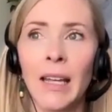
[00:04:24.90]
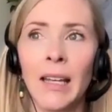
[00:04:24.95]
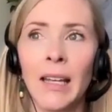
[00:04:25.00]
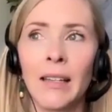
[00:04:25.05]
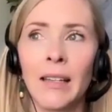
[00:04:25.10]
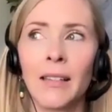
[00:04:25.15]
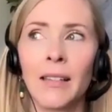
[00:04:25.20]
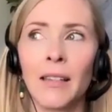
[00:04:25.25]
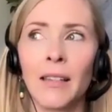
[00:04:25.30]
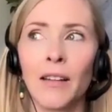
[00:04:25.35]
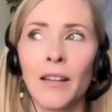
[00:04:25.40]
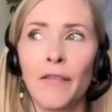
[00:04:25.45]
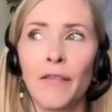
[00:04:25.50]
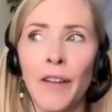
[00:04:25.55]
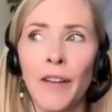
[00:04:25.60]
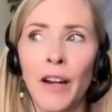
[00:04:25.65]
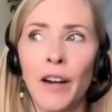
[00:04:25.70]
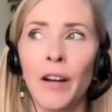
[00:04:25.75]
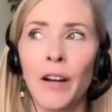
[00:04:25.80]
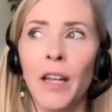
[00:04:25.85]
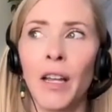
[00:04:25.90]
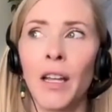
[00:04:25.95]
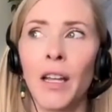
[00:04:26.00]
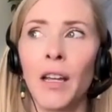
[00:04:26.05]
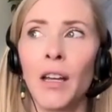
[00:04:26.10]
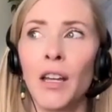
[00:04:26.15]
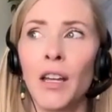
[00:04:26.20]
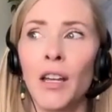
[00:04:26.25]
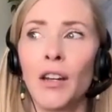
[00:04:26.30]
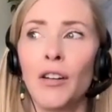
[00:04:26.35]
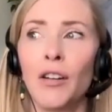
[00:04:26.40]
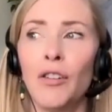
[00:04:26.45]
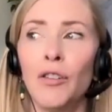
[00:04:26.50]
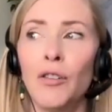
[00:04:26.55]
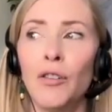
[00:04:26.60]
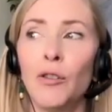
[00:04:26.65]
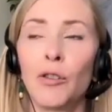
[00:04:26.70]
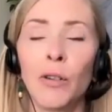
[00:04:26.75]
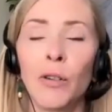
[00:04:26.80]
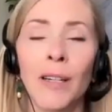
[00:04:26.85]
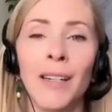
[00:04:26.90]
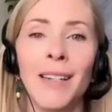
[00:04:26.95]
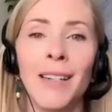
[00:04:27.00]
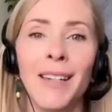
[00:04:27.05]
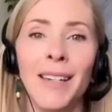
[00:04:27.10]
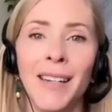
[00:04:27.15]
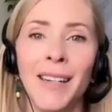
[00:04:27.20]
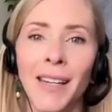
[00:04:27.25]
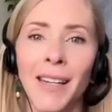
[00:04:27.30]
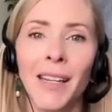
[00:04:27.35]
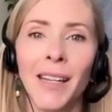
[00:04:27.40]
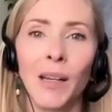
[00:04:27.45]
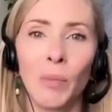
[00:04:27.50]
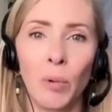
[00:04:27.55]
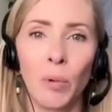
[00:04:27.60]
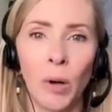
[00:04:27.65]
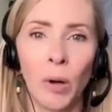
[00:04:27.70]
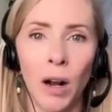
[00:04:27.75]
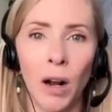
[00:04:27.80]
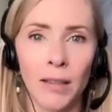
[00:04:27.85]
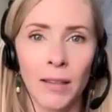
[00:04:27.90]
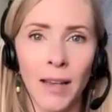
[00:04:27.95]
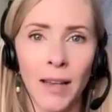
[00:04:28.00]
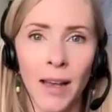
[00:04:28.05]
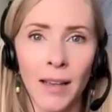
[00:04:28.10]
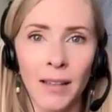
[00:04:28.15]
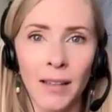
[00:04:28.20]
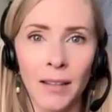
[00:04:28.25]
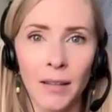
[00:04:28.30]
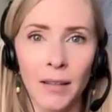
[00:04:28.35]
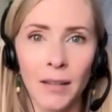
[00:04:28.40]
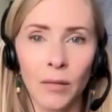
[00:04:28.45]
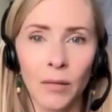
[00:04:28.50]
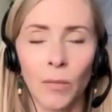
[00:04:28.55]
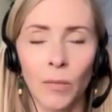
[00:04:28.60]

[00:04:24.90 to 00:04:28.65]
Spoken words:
is a very nutrient needy process.